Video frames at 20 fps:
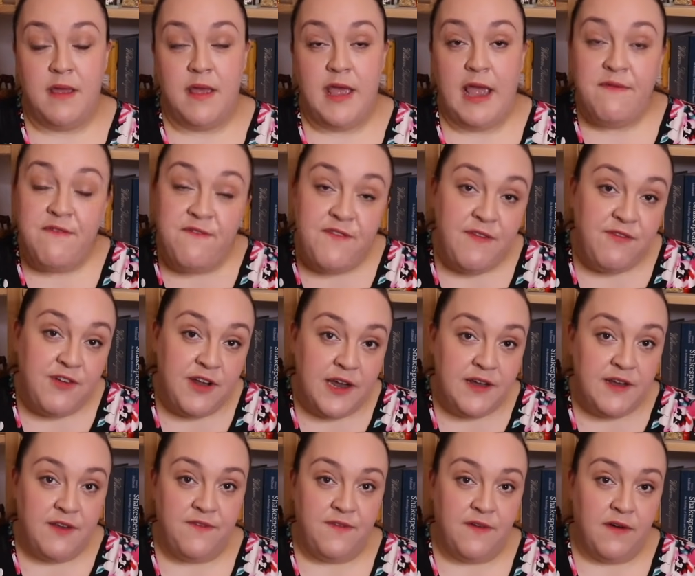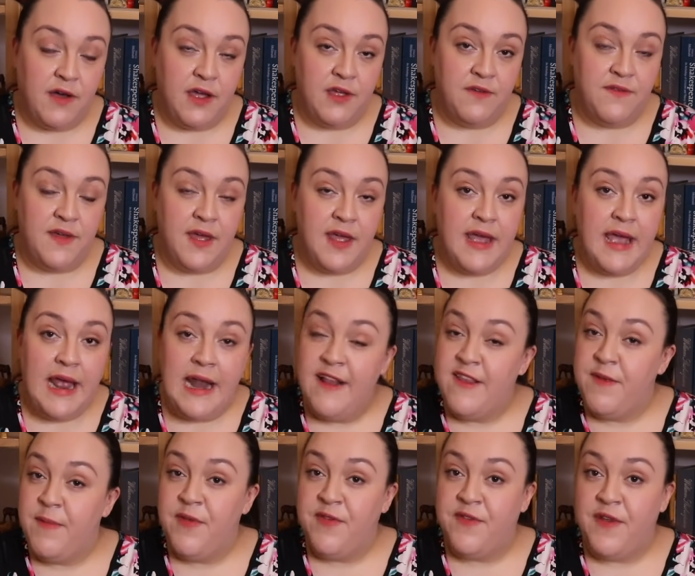In 1585,
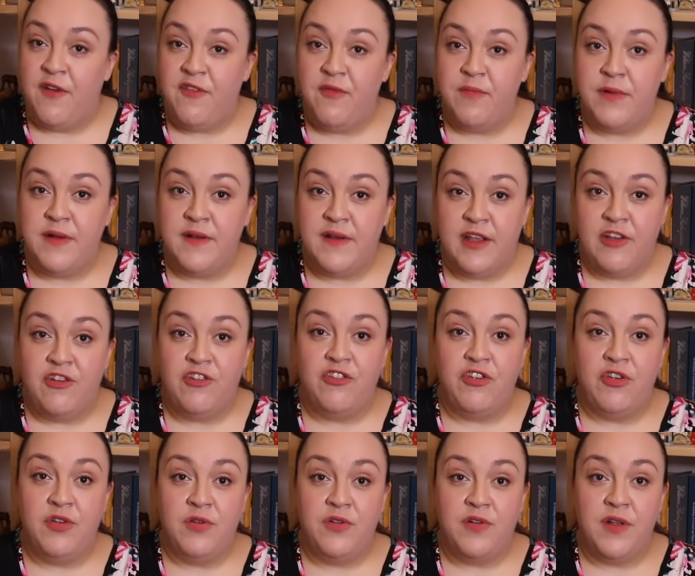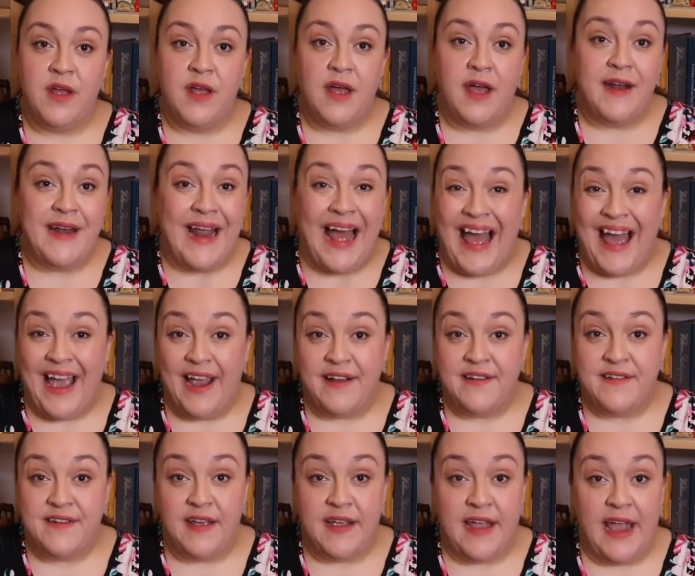Elizabeth's government issued an
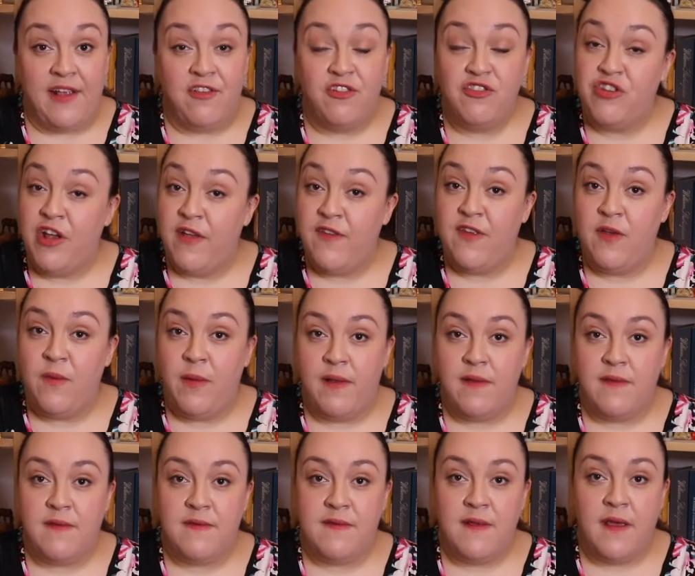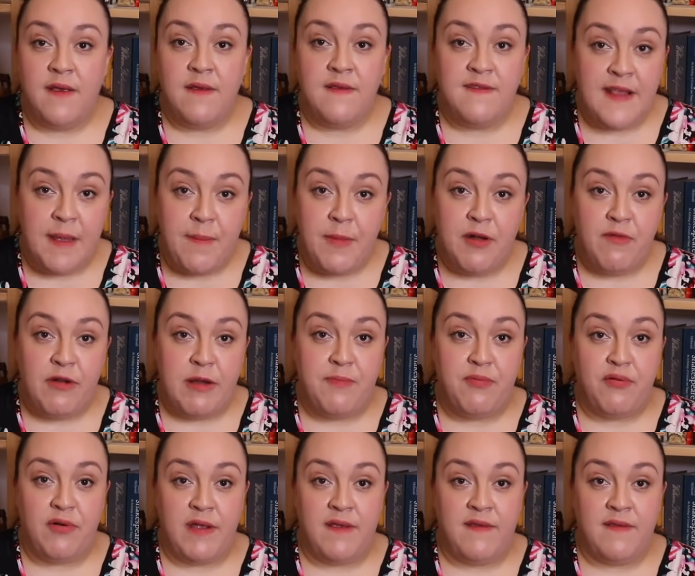Act against Jesuits, seminary
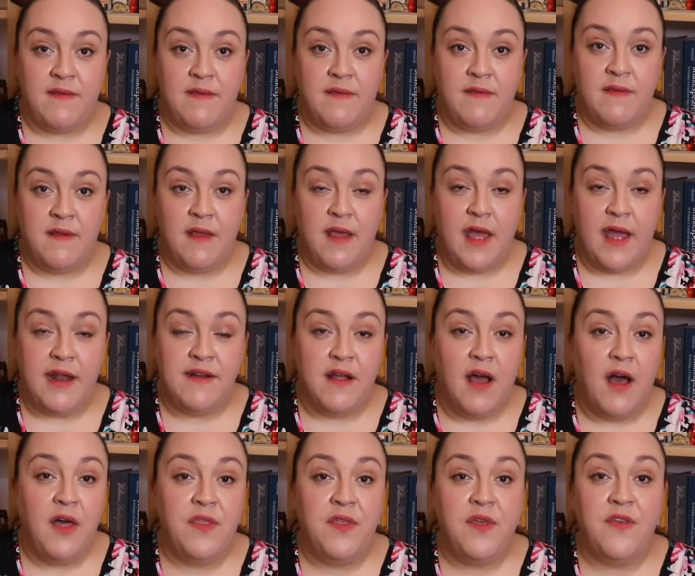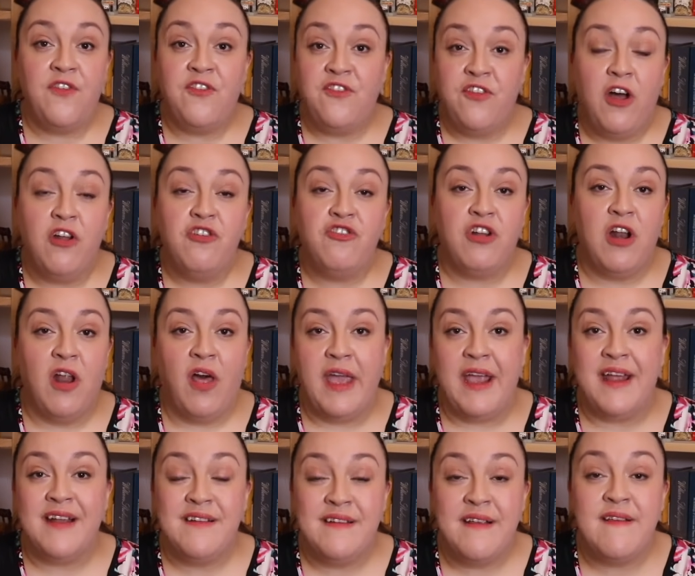priests, and other such
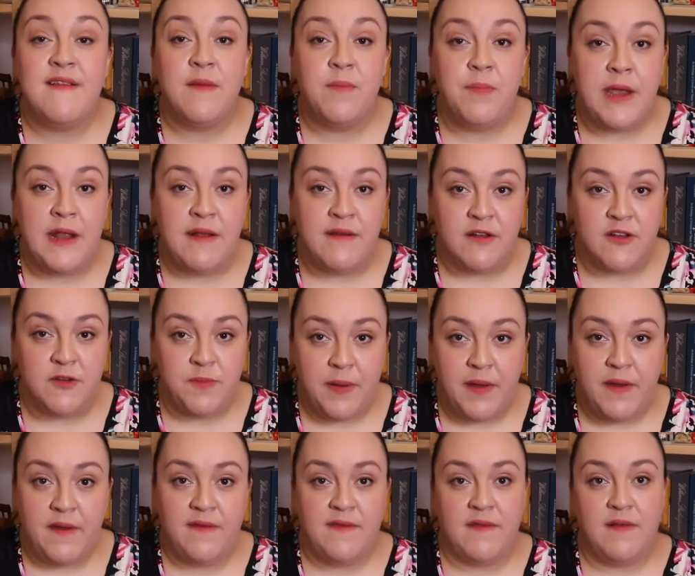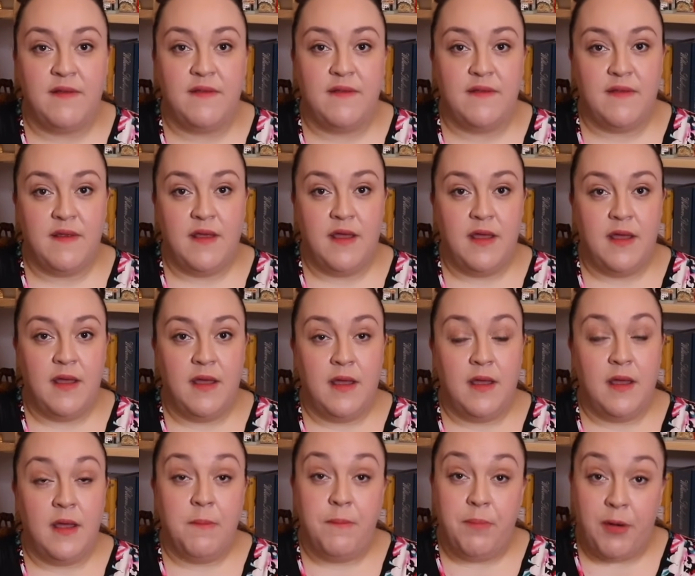like disobedient persons
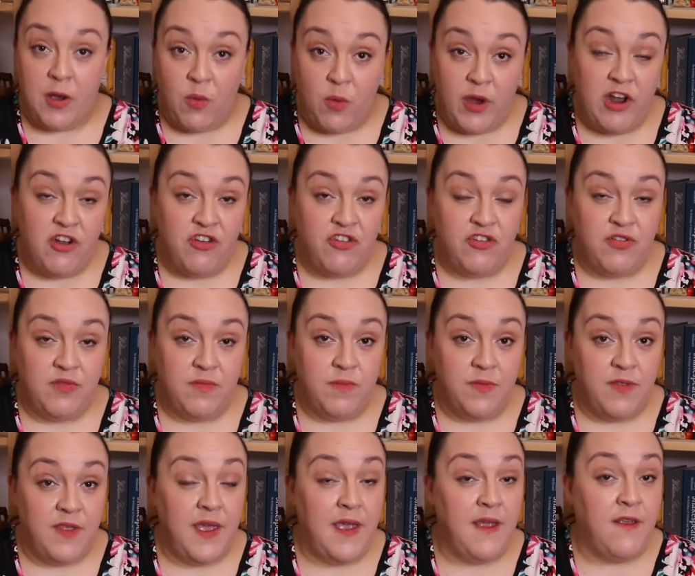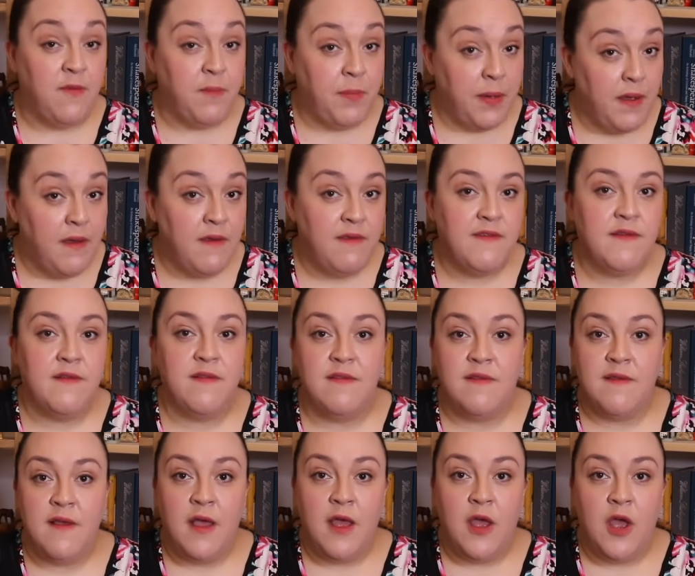by which these
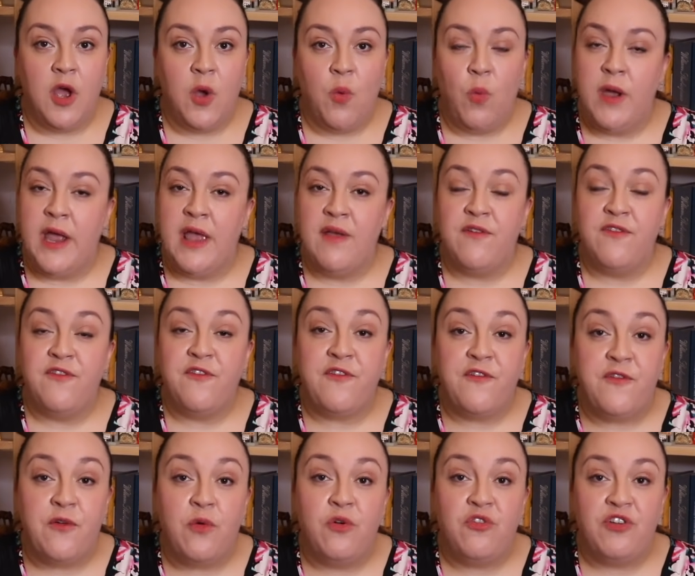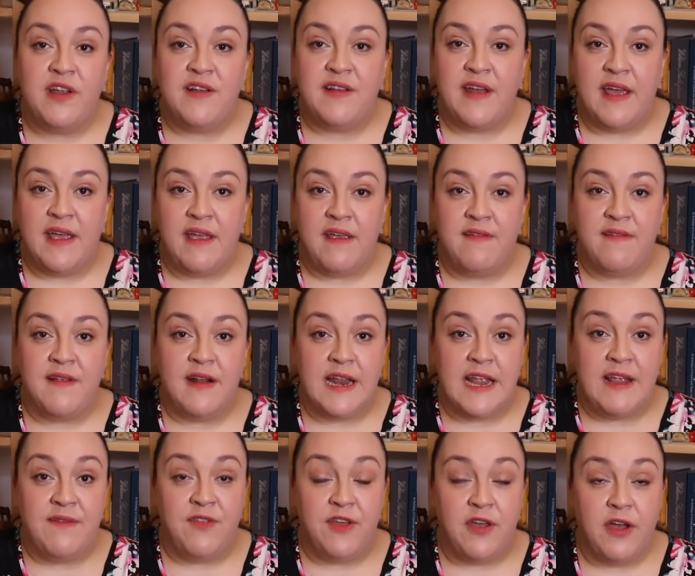persons were given 40 days to
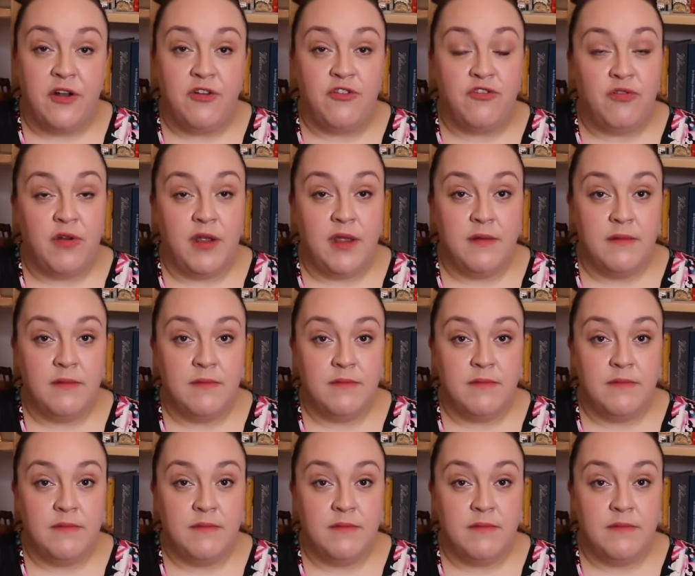leave the country